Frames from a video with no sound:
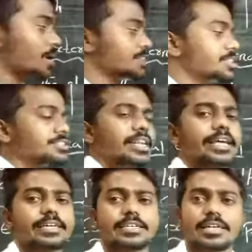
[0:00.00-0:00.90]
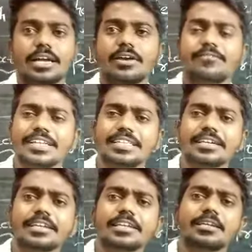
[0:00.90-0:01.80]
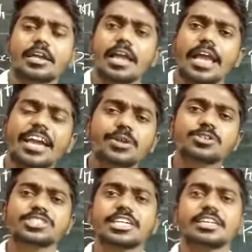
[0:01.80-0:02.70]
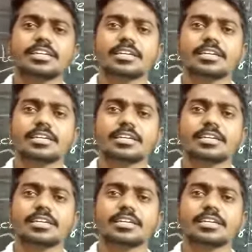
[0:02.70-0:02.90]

Processes like weathering, erosion,